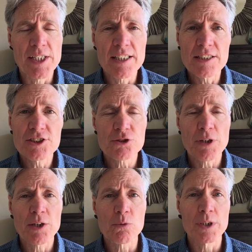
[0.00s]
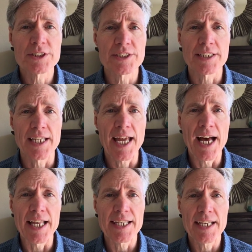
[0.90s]
illustrate once
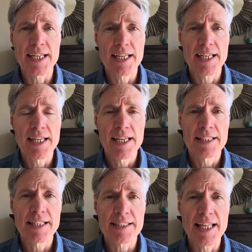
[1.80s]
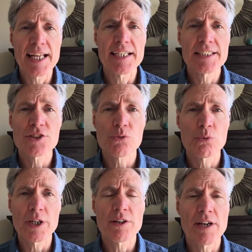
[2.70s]
again that is
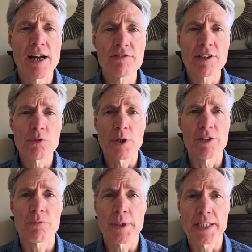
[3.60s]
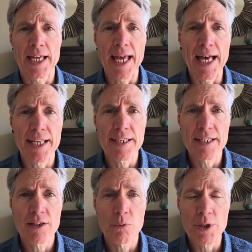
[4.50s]
where everyone
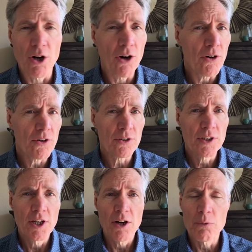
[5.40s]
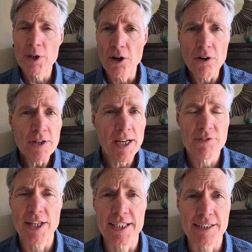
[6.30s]
began. We all
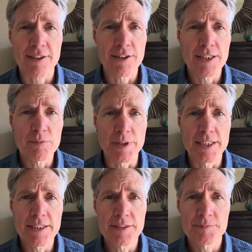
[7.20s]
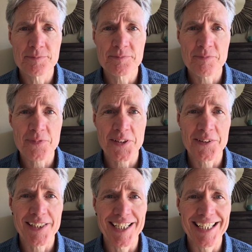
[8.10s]
have that in common,
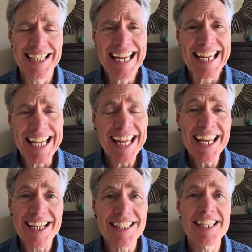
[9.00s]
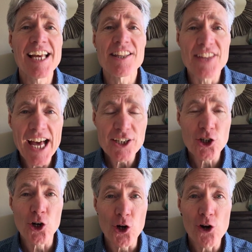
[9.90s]
okay? And
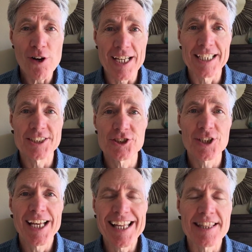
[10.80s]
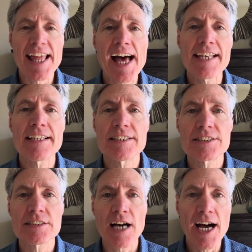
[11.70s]
that courage, that
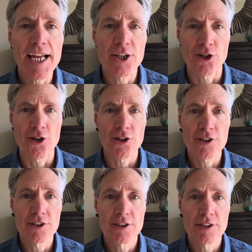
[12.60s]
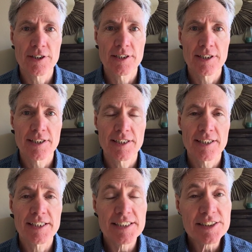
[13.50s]
desire
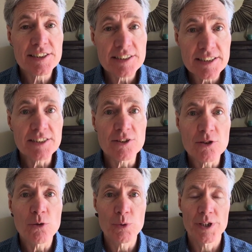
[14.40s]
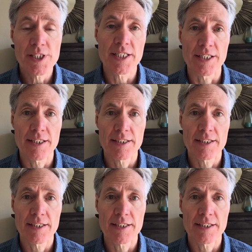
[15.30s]
is still within.